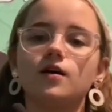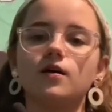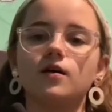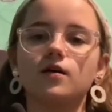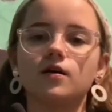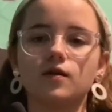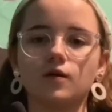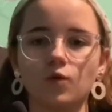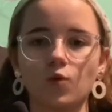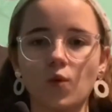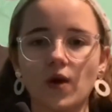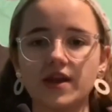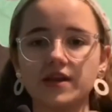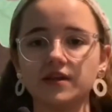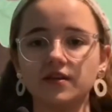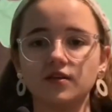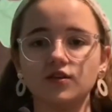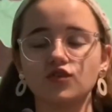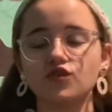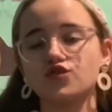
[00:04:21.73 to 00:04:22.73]

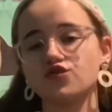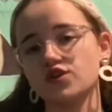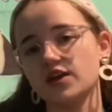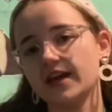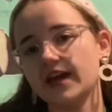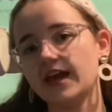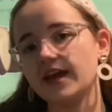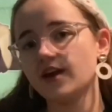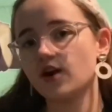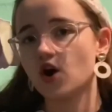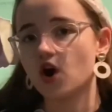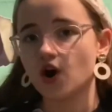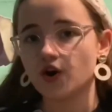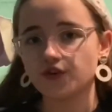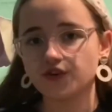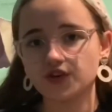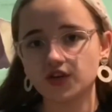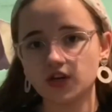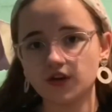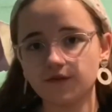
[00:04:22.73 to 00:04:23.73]
When singing
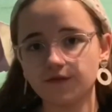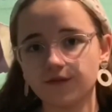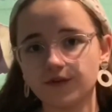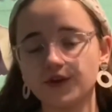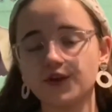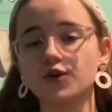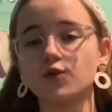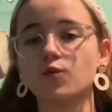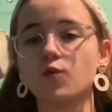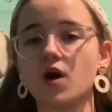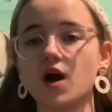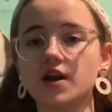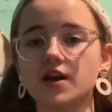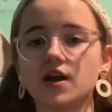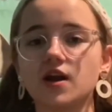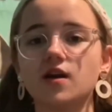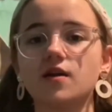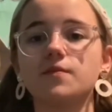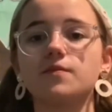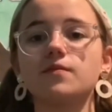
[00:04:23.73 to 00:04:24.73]
cursive, you
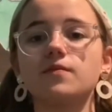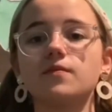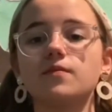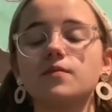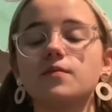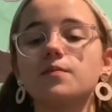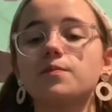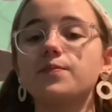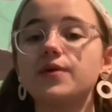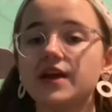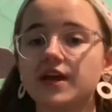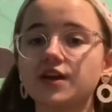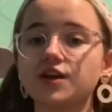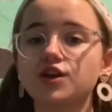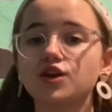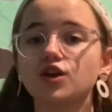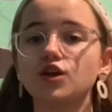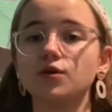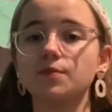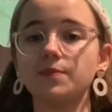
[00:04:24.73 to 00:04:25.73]
wanna pick
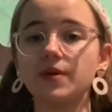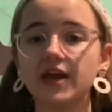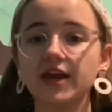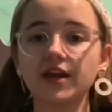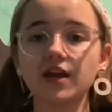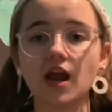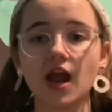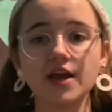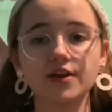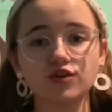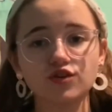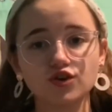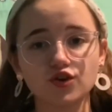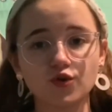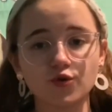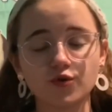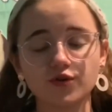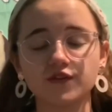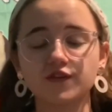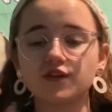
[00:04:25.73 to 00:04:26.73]
and
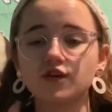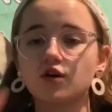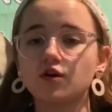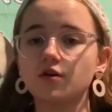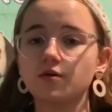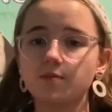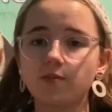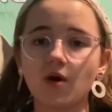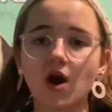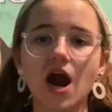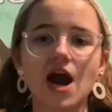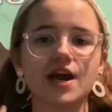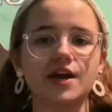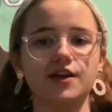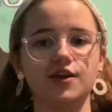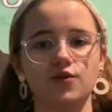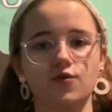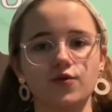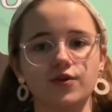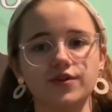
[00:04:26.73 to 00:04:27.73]
choose your
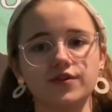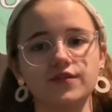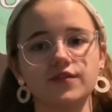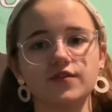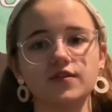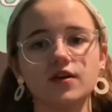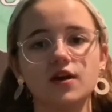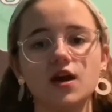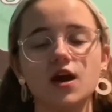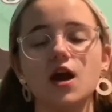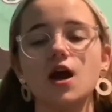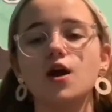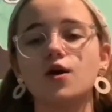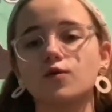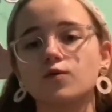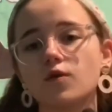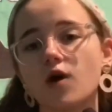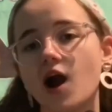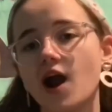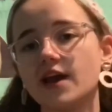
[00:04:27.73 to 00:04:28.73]
battles,
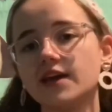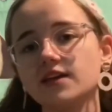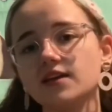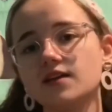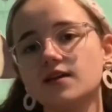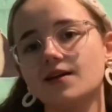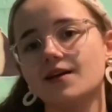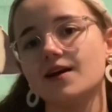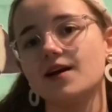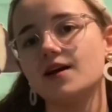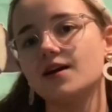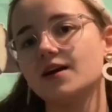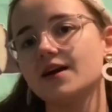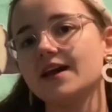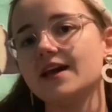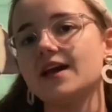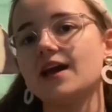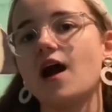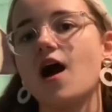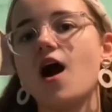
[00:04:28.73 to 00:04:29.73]
right?
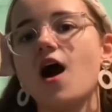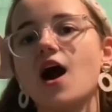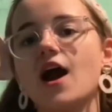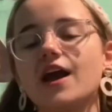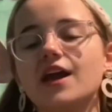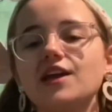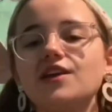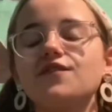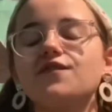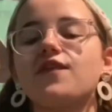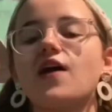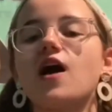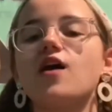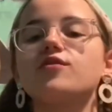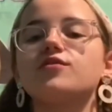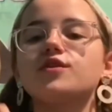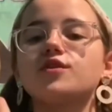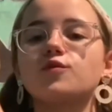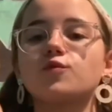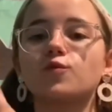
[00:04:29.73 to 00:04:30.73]
I found
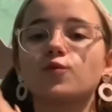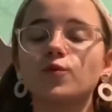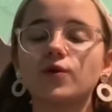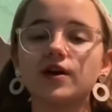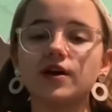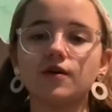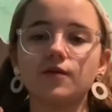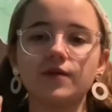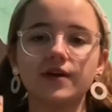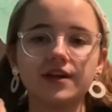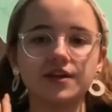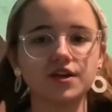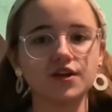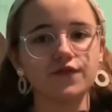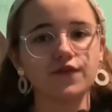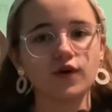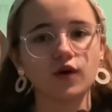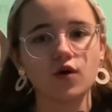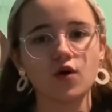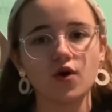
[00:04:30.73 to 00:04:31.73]
it really
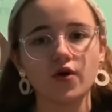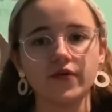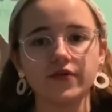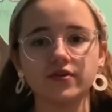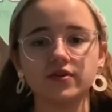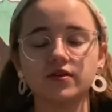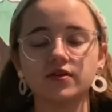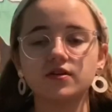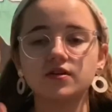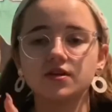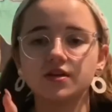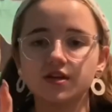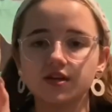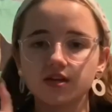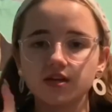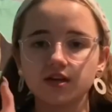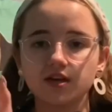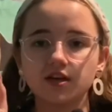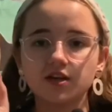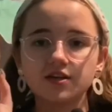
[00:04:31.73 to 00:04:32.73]
difficult
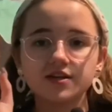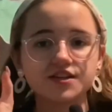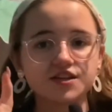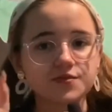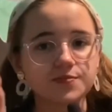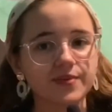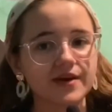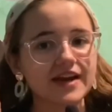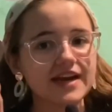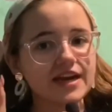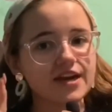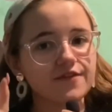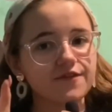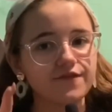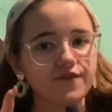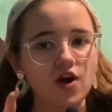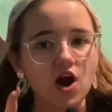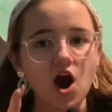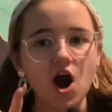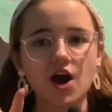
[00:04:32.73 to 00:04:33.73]
to speak
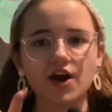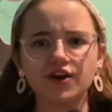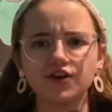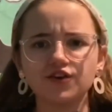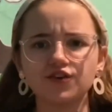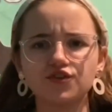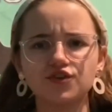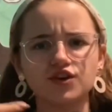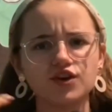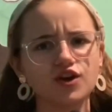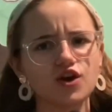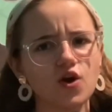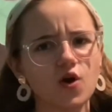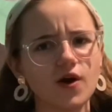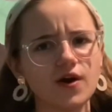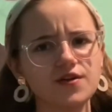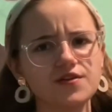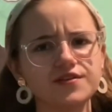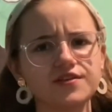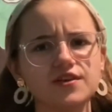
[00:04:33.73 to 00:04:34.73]
fast in
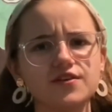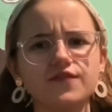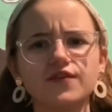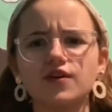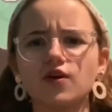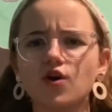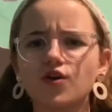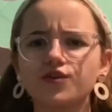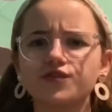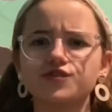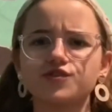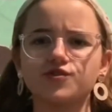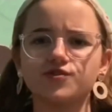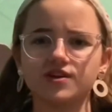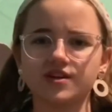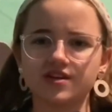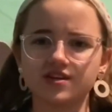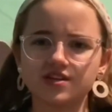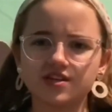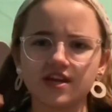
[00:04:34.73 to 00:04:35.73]
cursive and also to
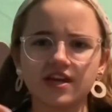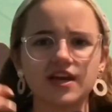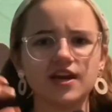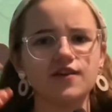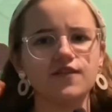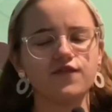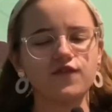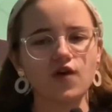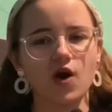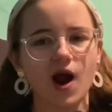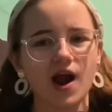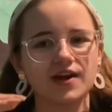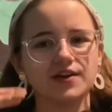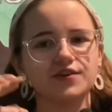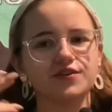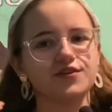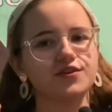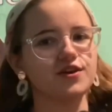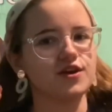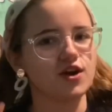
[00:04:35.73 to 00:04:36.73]
sing
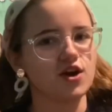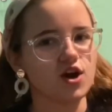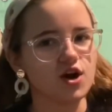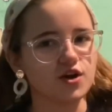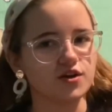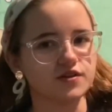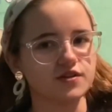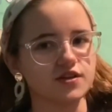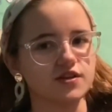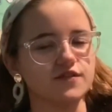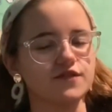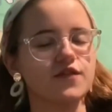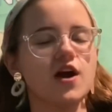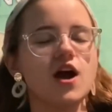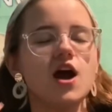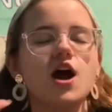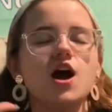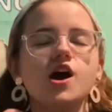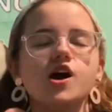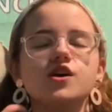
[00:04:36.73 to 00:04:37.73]
fast in cursive.
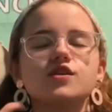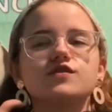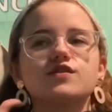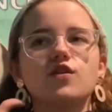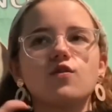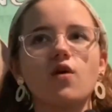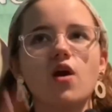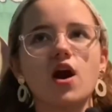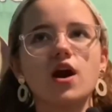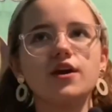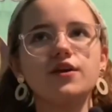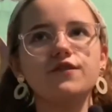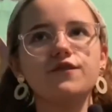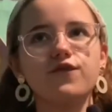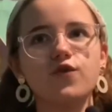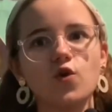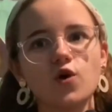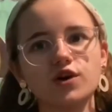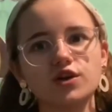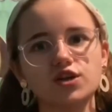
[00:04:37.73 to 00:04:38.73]
So
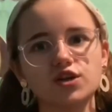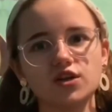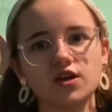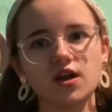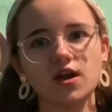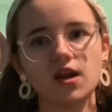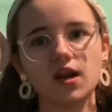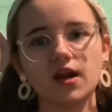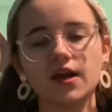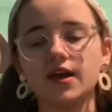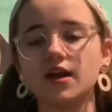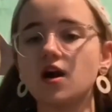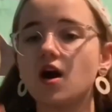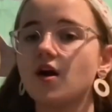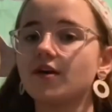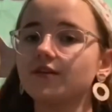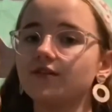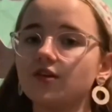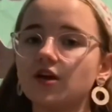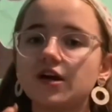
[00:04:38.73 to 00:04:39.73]
unfortunately,
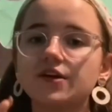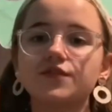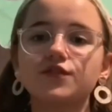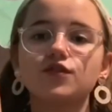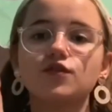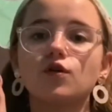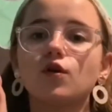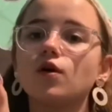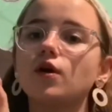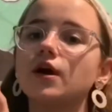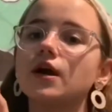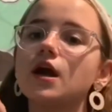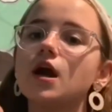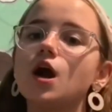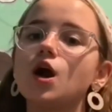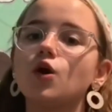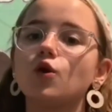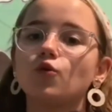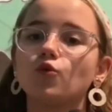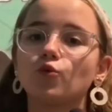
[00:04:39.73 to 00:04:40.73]
unless you're
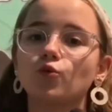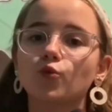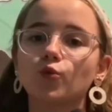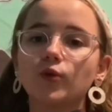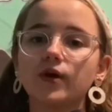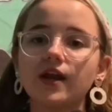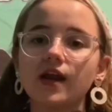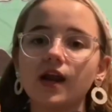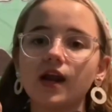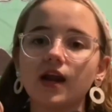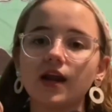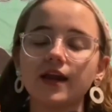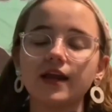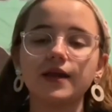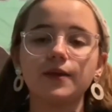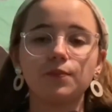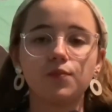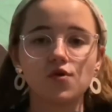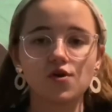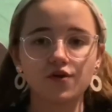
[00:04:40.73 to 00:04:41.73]
really
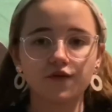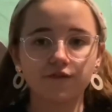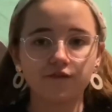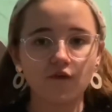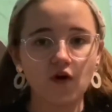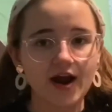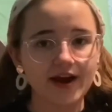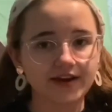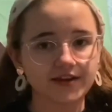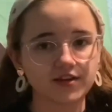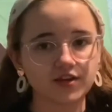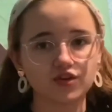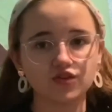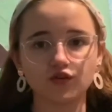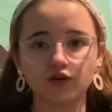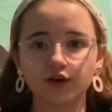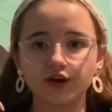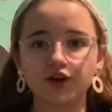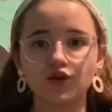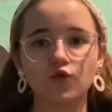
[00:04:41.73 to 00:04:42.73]
perfected
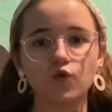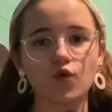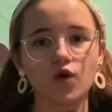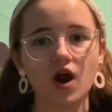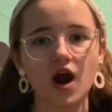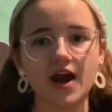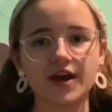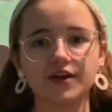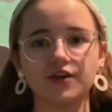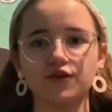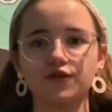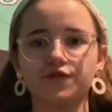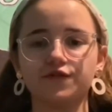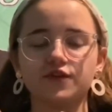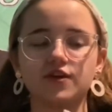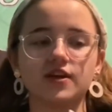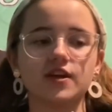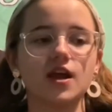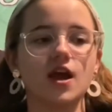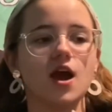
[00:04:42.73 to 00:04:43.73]
your craft
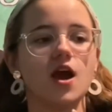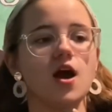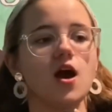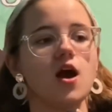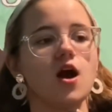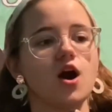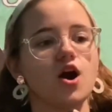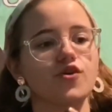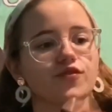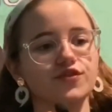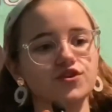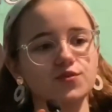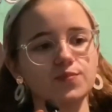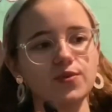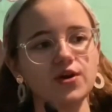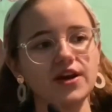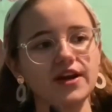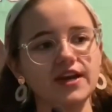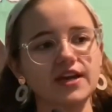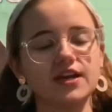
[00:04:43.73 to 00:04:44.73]
of
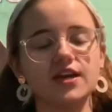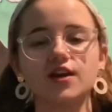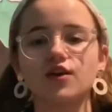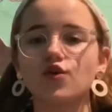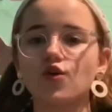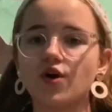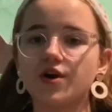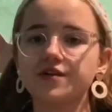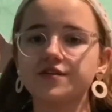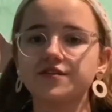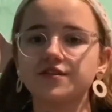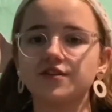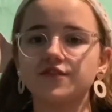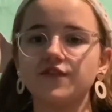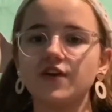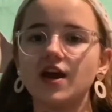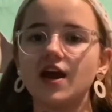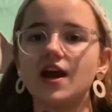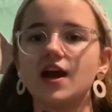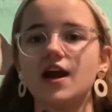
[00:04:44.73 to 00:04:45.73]
speaking in cursive,
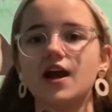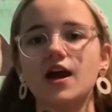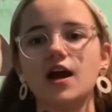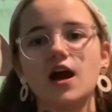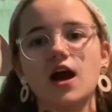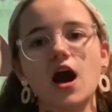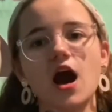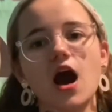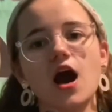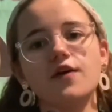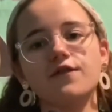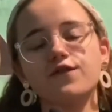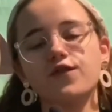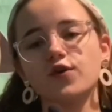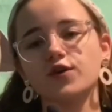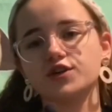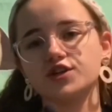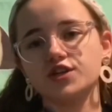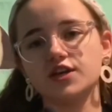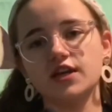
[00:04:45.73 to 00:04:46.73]

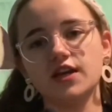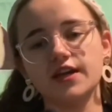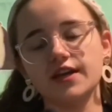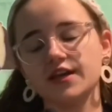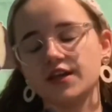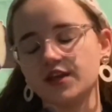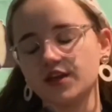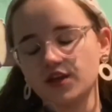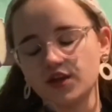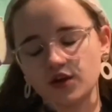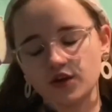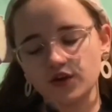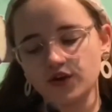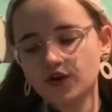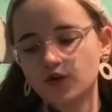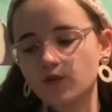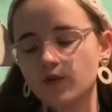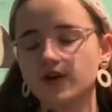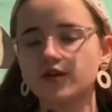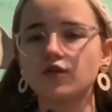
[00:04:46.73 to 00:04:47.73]
unfortunately, you
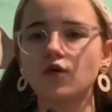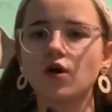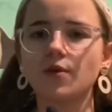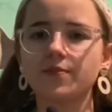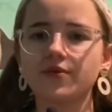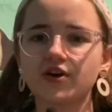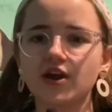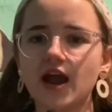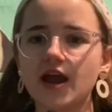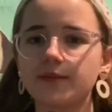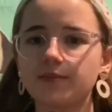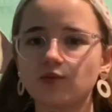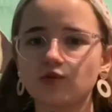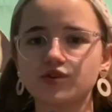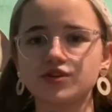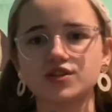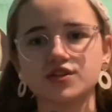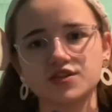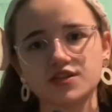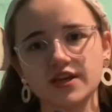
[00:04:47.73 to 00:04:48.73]
will not be able
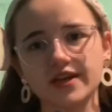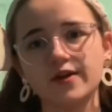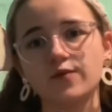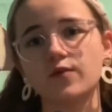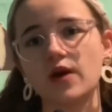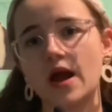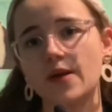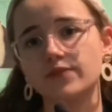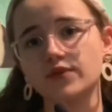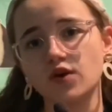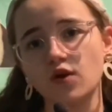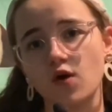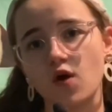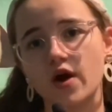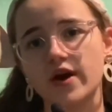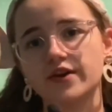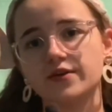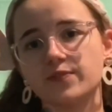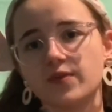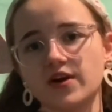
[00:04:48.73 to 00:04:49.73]
to sing rap
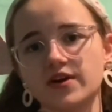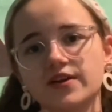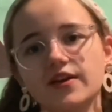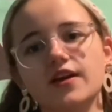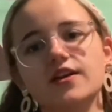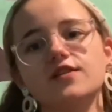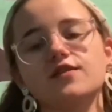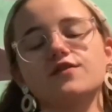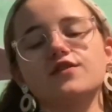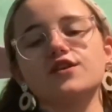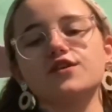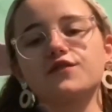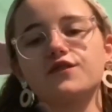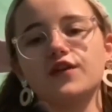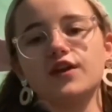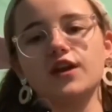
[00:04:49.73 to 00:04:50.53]
chords by the end of this video.